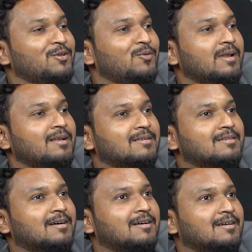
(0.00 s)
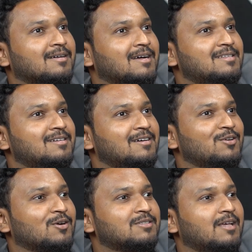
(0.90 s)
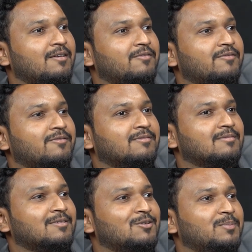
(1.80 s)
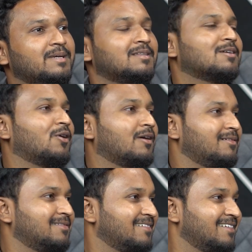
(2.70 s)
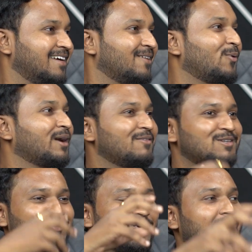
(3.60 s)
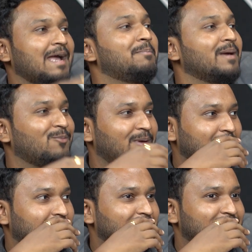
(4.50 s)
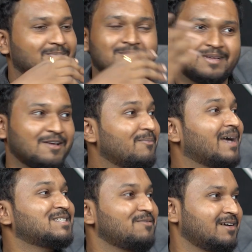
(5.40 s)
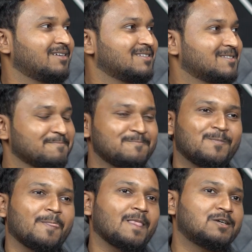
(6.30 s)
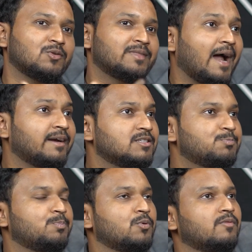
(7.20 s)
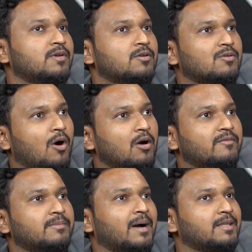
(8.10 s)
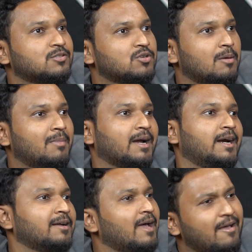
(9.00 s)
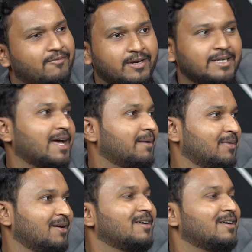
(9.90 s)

You will consider yourself to be the god. Like whatever stock I pick will give massive returns. So that is proven wrong by the stock market every time.